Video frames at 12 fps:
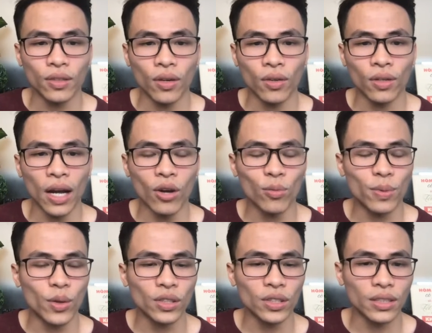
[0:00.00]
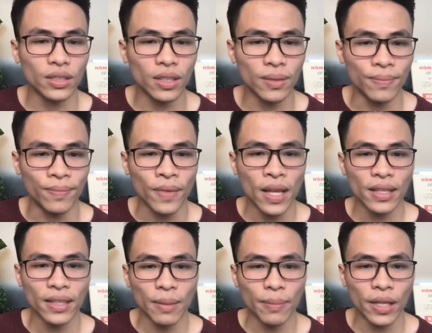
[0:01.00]
on our POS system.
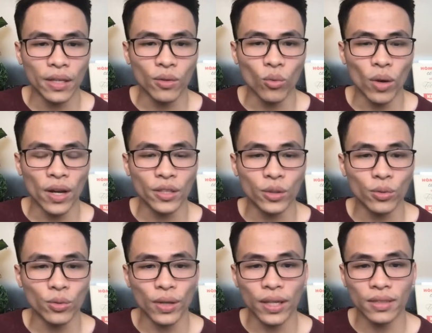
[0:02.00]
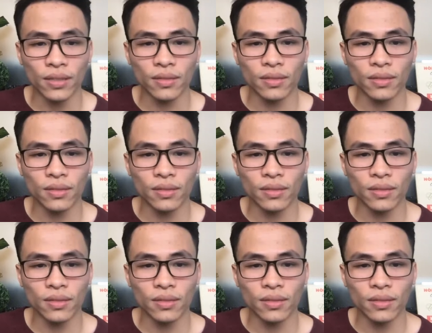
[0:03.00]
That means when you create